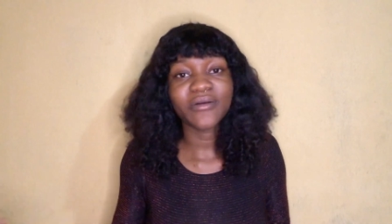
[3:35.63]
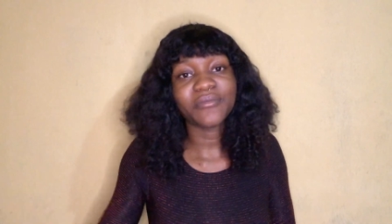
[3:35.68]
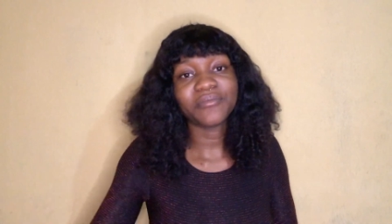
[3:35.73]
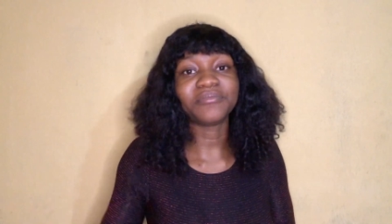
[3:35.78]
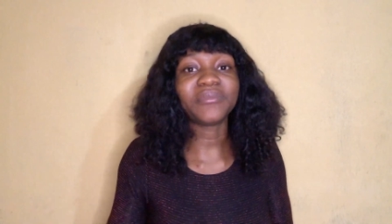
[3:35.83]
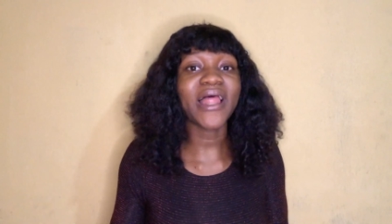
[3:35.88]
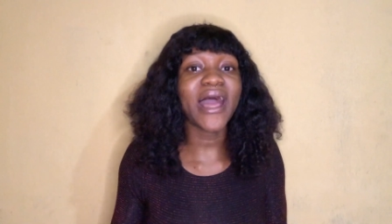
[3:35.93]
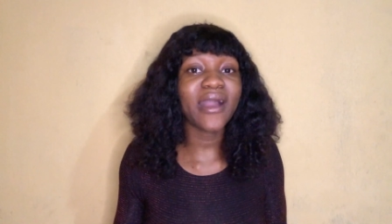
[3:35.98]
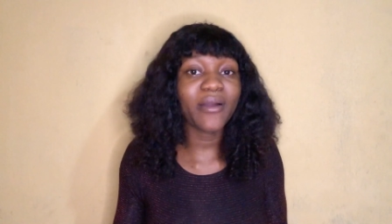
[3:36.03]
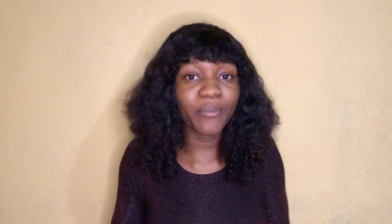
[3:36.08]

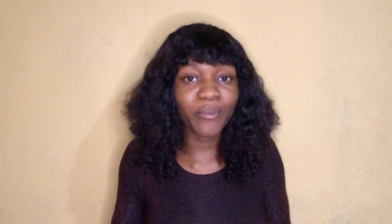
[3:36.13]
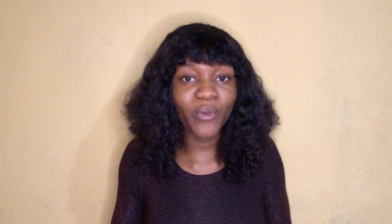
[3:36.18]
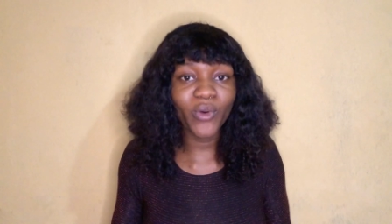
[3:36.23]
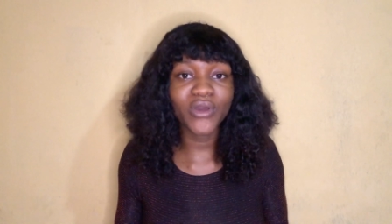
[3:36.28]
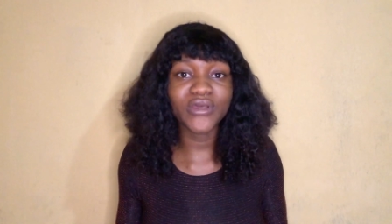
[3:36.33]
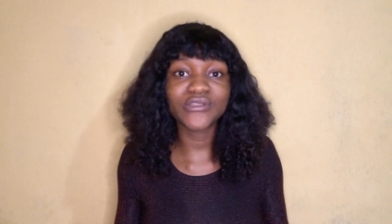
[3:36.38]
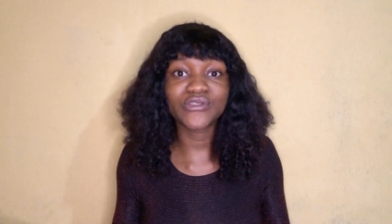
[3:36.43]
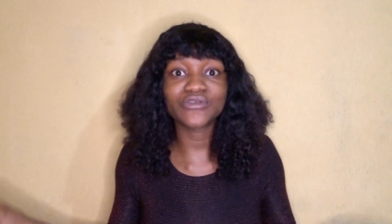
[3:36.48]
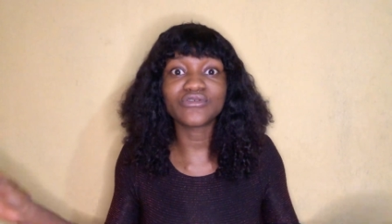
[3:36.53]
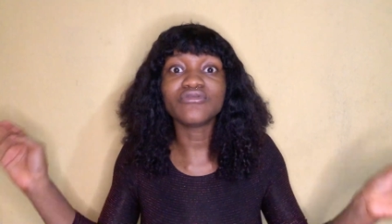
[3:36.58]
Black
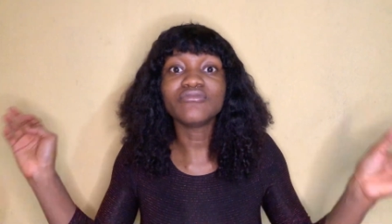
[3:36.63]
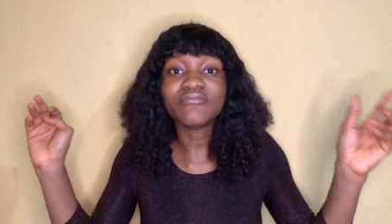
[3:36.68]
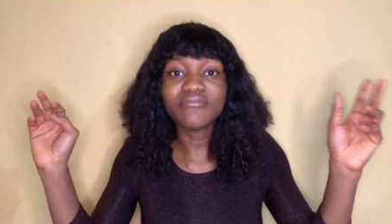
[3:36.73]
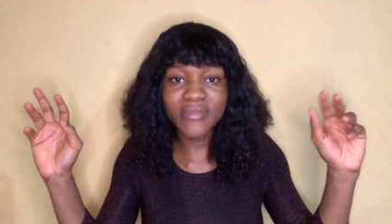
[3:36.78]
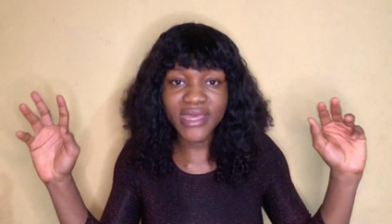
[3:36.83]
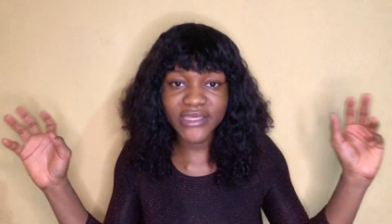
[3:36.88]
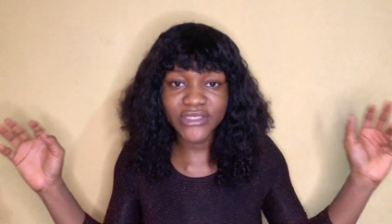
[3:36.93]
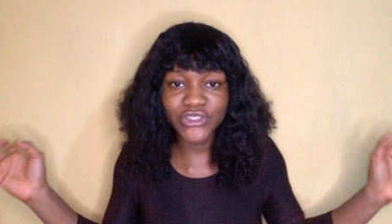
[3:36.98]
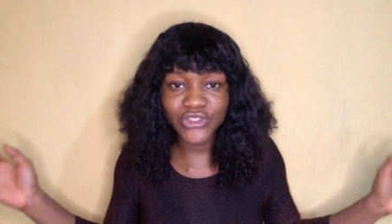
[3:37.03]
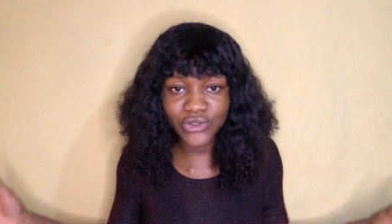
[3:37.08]
Boy to
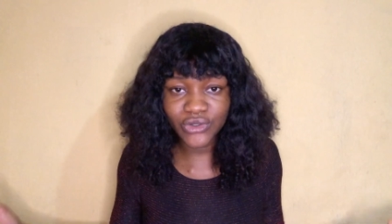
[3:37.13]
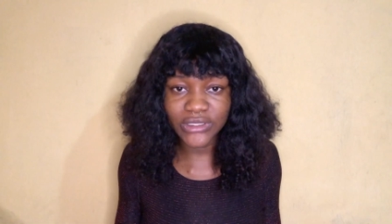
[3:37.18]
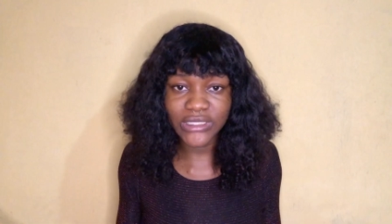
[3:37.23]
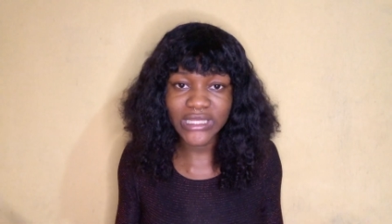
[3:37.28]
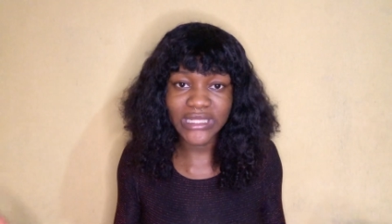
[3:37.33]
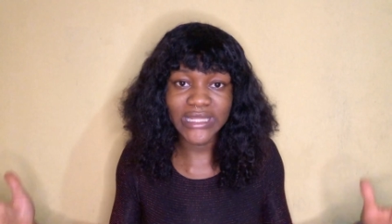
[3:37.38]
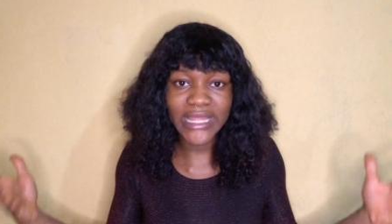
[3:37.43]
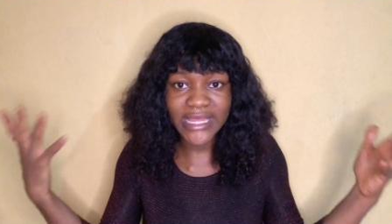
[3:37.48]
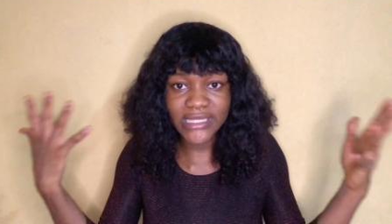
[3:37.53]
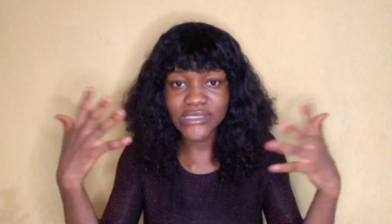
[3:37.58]
mention
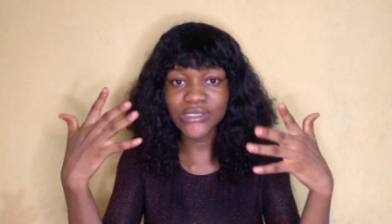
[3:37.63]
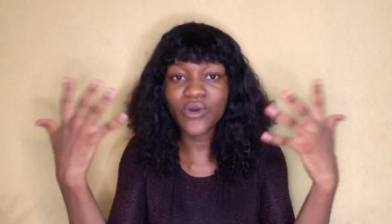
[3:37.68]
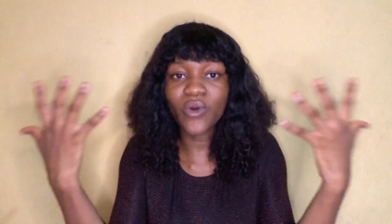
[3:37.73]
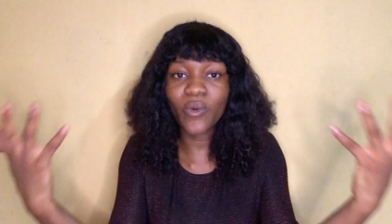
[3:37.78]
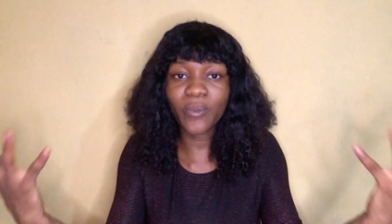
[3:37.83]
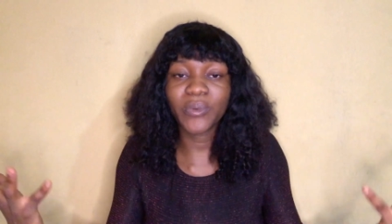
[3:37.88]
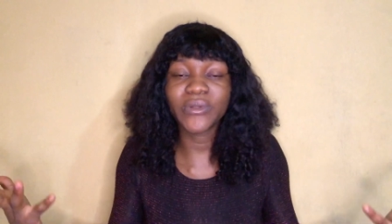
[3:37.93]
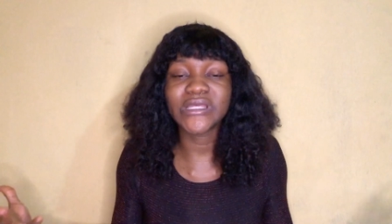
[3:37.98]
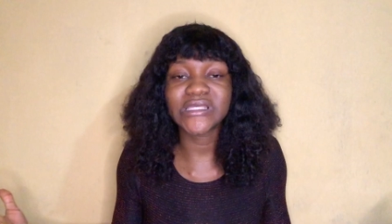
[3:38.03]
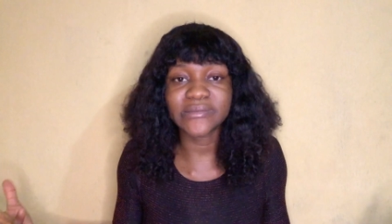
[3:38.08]
it, like to
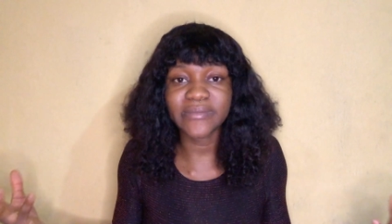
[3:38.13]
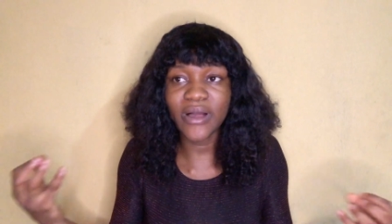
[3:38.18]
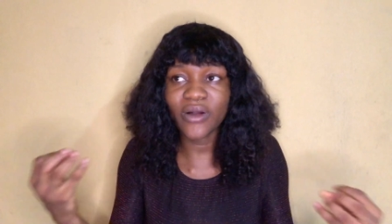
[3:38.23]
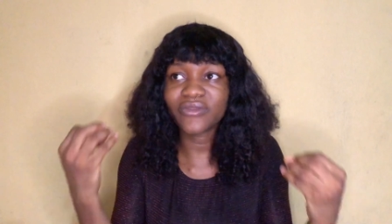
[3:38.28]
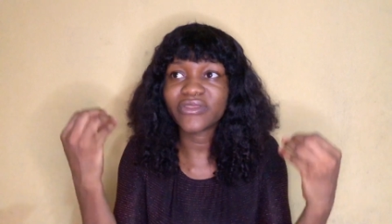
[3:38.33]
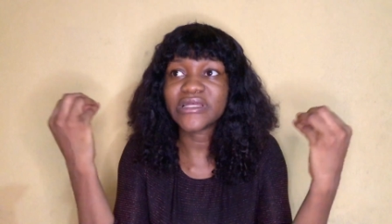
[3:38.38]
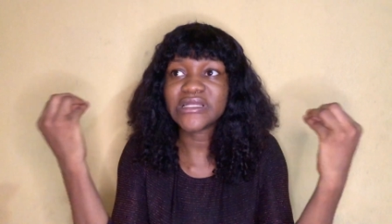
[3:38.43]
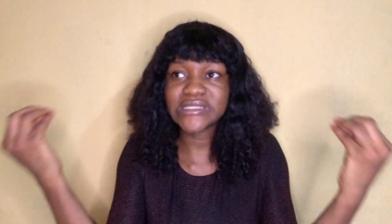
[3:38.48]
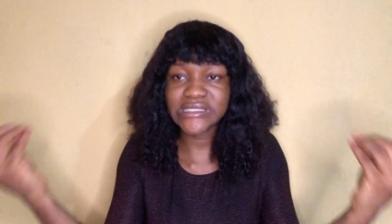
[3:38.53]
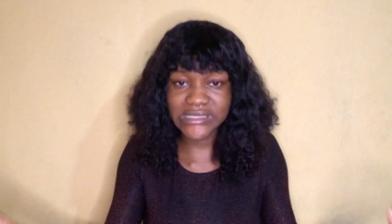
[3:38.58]
open his
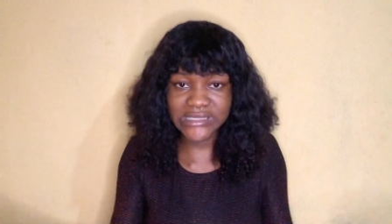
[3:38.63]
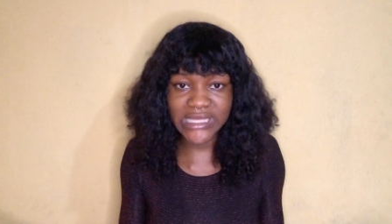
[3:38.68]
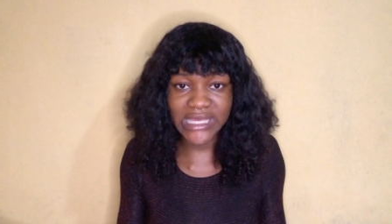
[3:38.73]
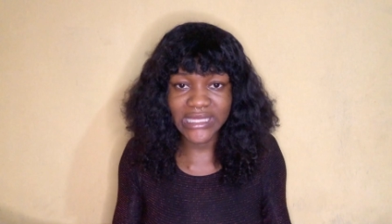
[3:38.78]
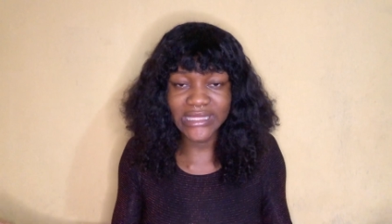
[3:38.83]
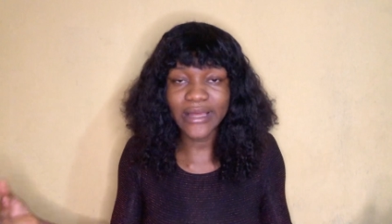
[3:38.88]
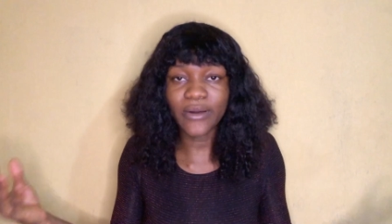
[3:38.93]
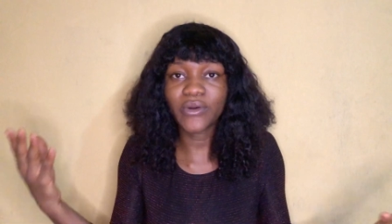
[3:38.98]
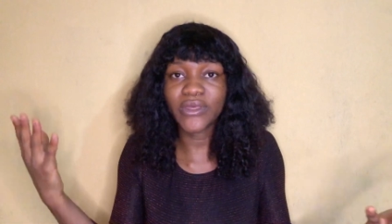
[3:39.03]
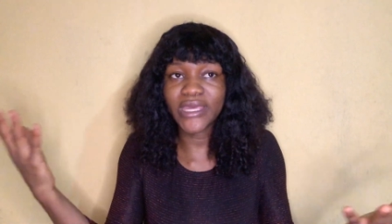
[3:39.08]
mouth and
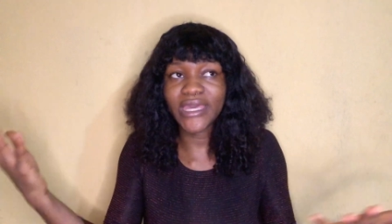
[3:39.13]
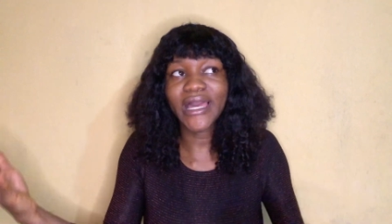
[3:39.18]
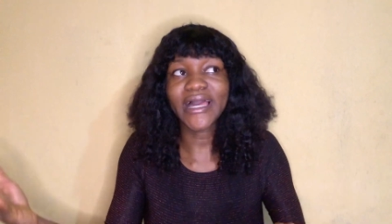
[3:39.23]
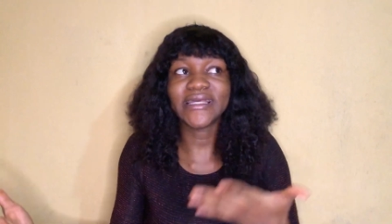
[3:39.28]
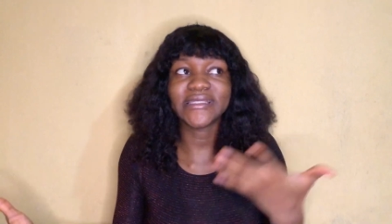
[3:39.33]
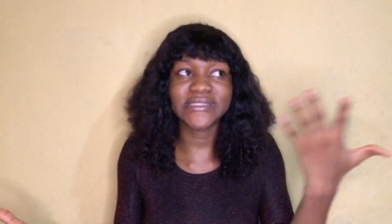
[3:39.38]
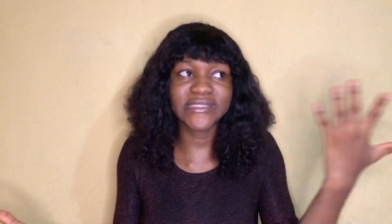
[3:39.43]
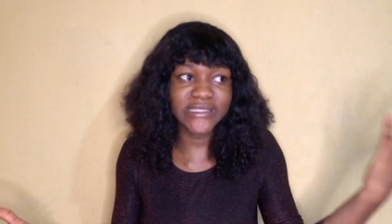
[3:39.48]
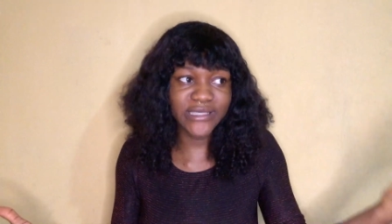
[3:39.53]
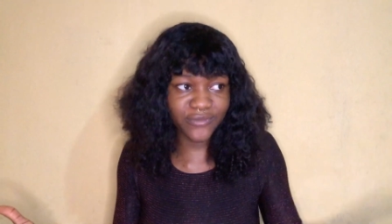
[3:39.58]
say that, okay,
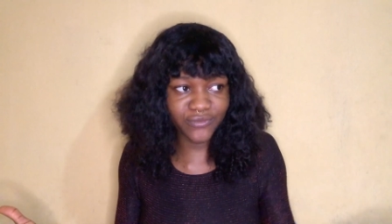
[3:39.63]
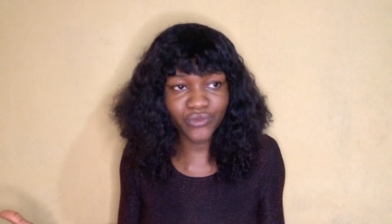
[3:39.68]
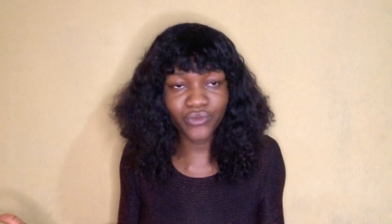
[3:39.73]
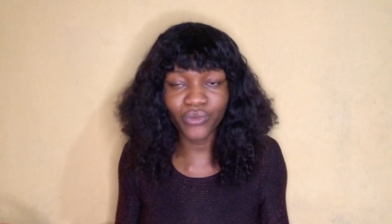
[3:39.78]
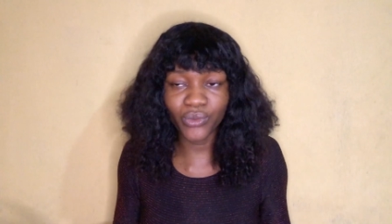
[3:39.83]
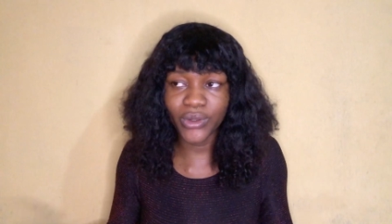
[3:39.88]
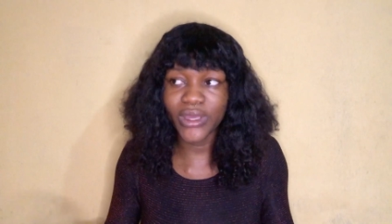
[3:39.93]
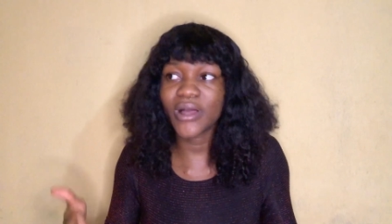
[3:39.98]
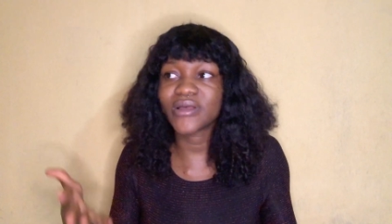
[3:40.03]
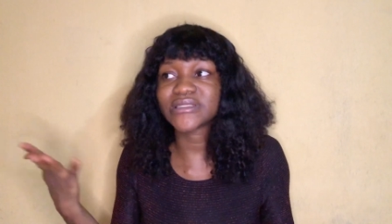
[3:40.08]
I saved the
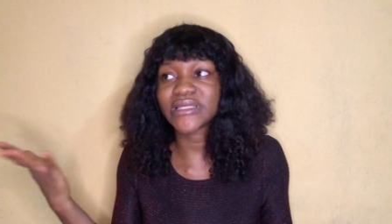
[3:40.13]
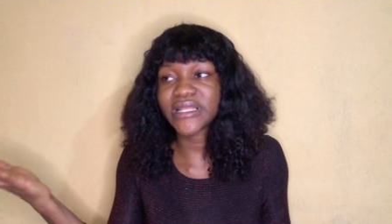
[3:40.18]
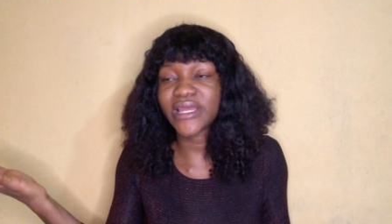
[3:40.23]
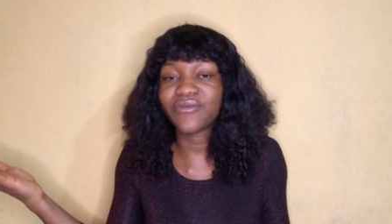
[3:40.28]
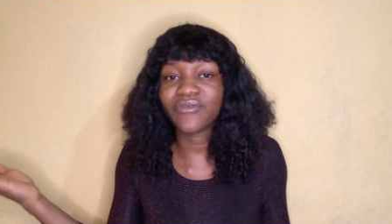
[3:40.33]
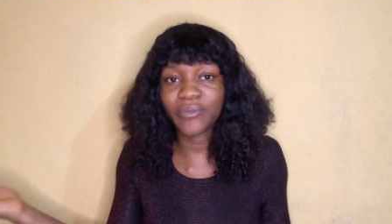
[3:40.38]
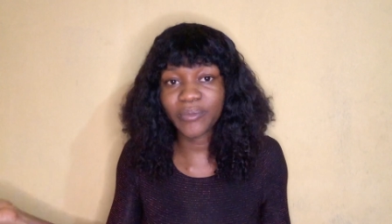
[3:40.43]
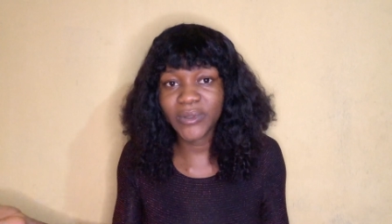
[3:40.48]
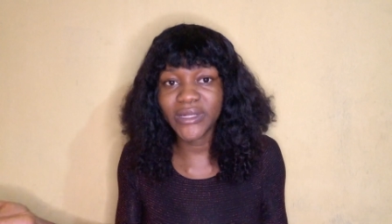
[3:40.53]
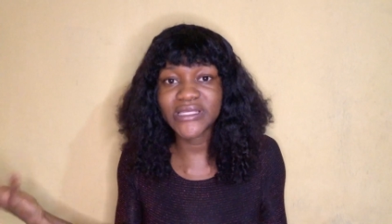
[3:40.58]
Royals and I
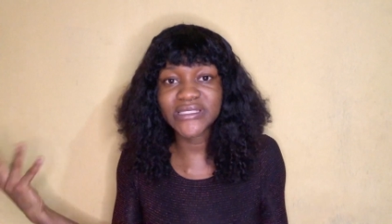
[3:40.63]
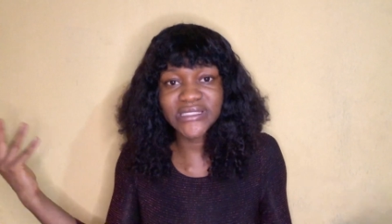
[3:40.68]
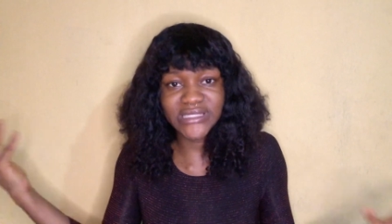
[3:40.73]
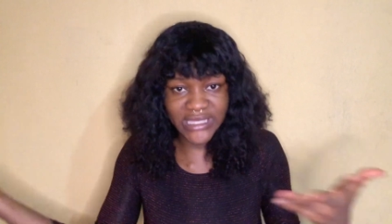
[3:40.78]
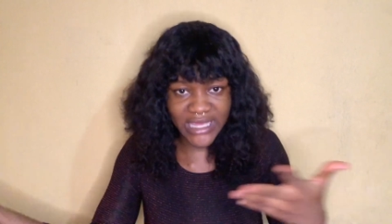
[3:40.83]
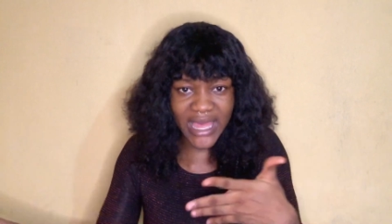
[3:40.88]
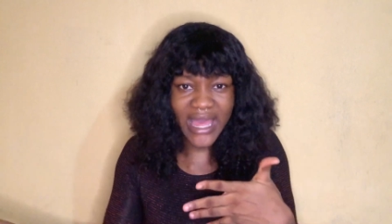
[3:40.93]
replaced.